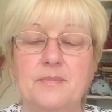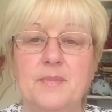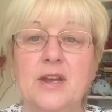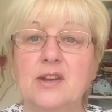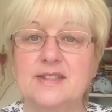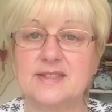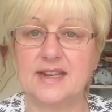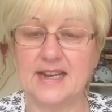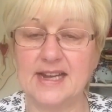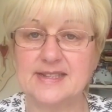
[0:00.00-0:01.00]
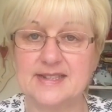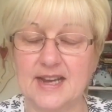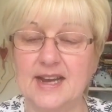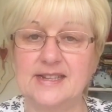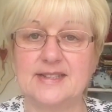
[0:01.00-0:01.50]
Because it's a nice
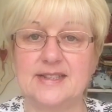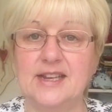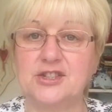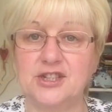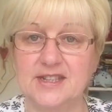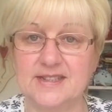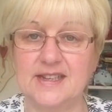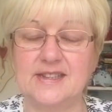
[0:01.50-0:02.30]
tight stitch and you see